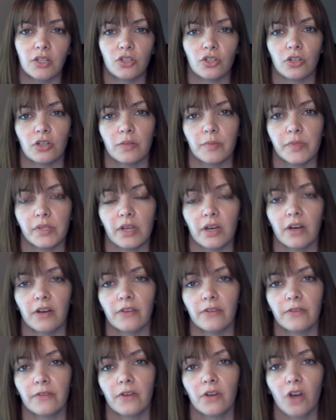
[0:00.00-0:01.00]
in terms
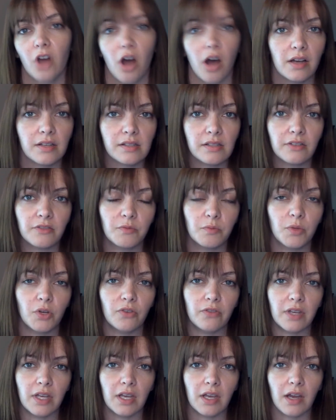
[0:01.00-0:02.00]
of cost of
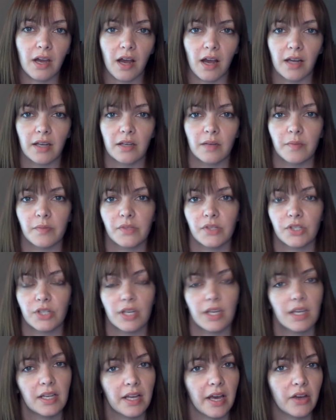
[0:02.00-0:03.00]
moving items to
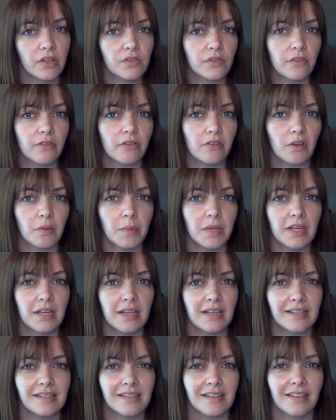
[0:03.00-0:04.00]
in-house fulfillment
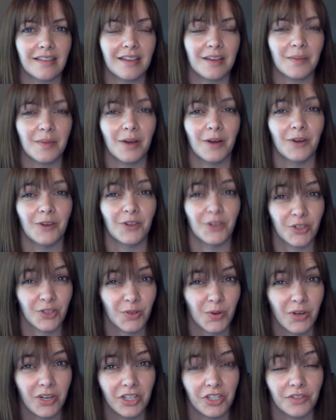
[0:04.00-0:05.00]
is to think about your
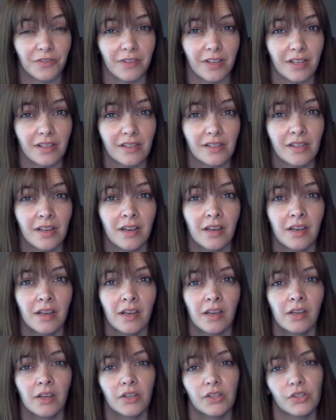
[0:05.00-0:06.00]
storage fees.
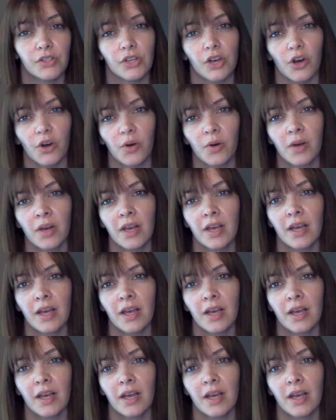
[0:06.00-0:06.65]
So